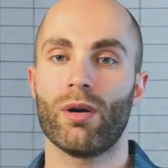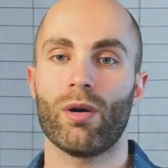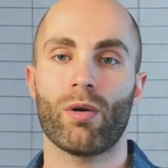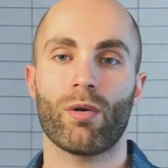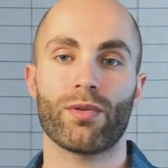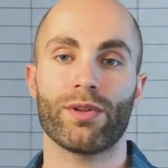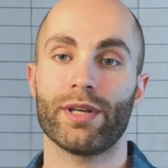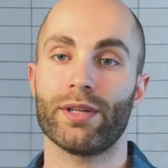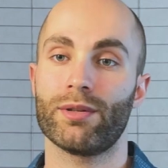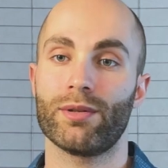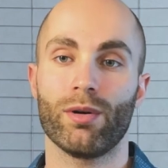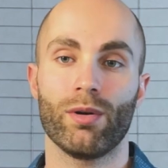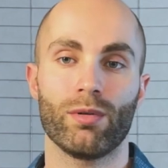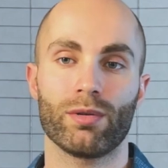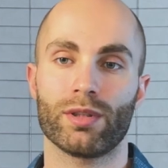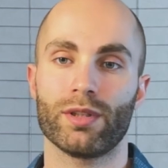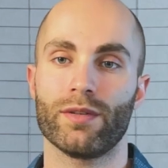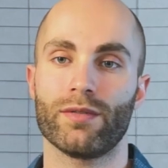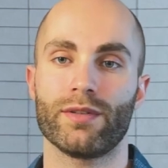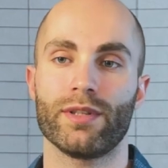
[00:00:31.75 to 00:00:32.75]
or they
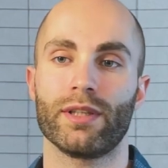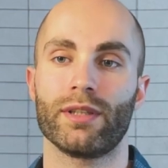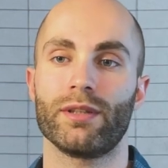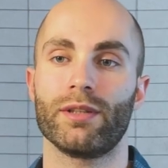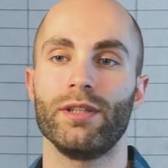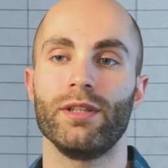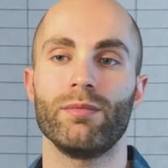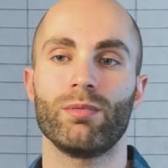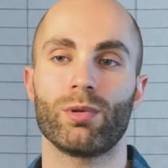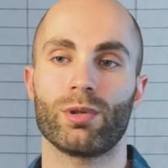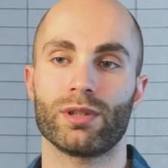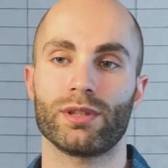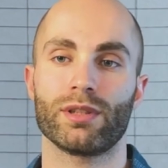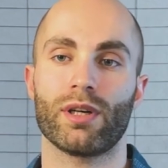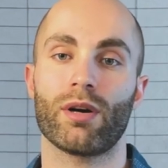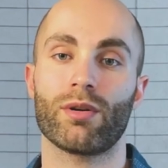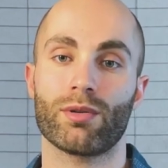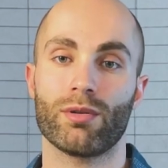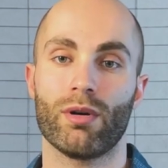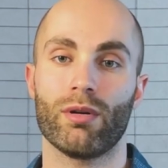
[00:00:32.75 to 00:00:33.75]
don't if the keywords
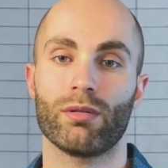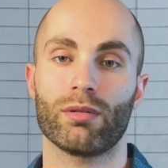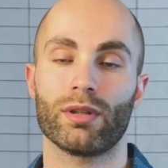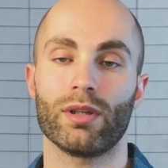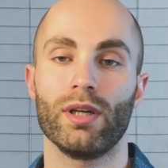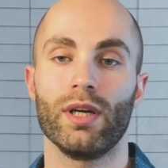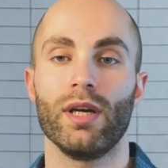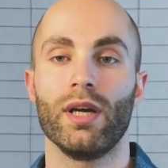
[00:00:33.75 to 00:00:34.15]
are wrong.